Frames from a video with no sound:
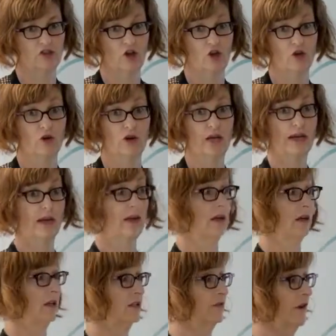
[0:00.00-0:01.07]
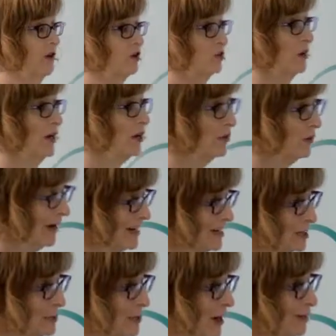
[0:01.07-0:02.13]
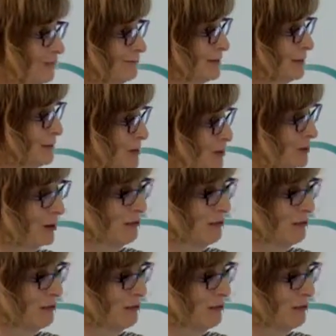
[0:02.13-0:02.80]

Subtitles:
So as far as we're aware, despite some things you